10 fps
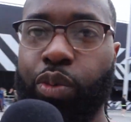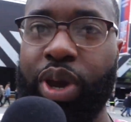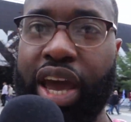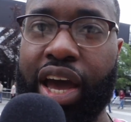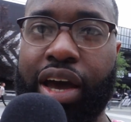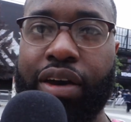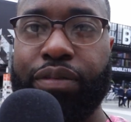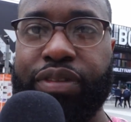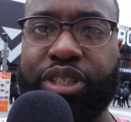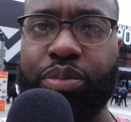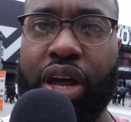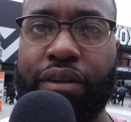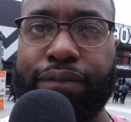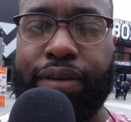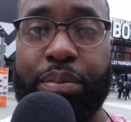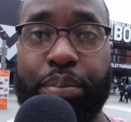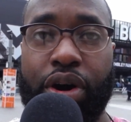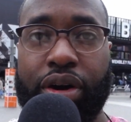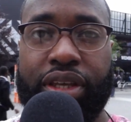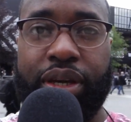We have some kind of fan
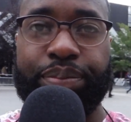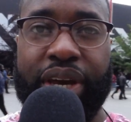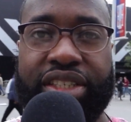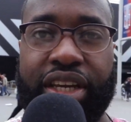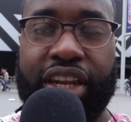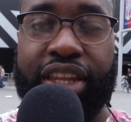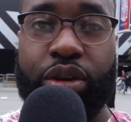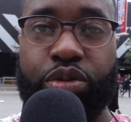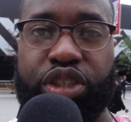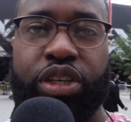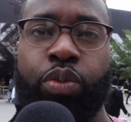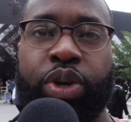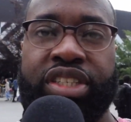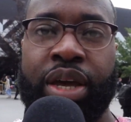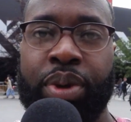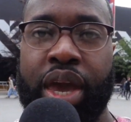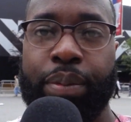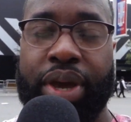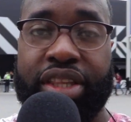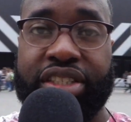park thing. Basically, there was a West Ham
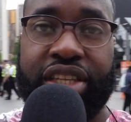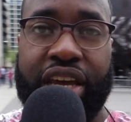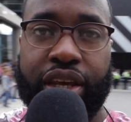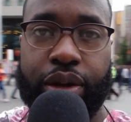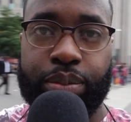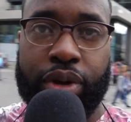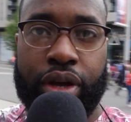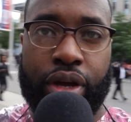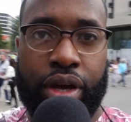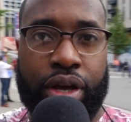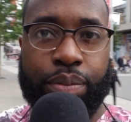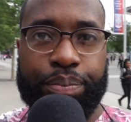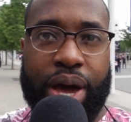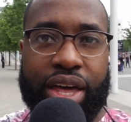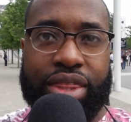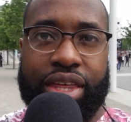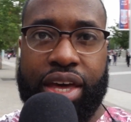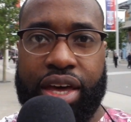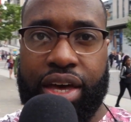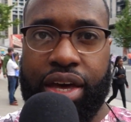game in the stadium. Back
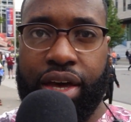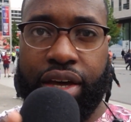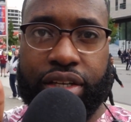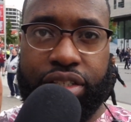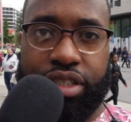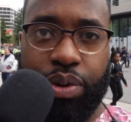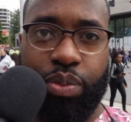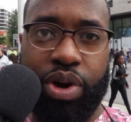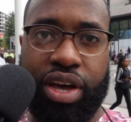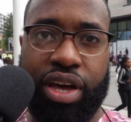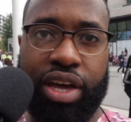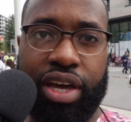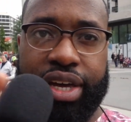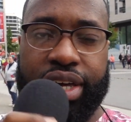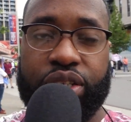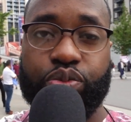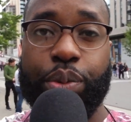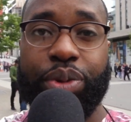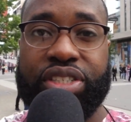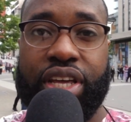there, somewhere, is
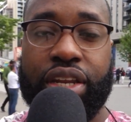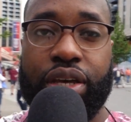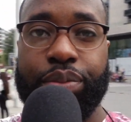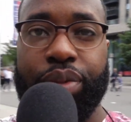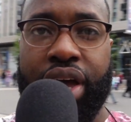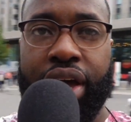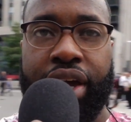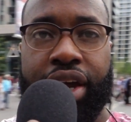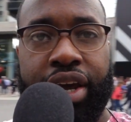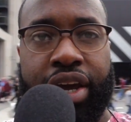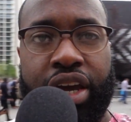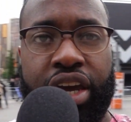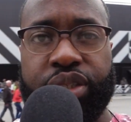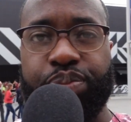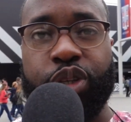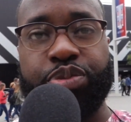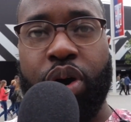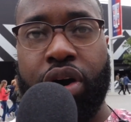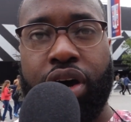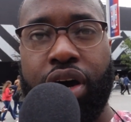Wembley Stadium. Here's
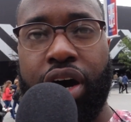Boxpark.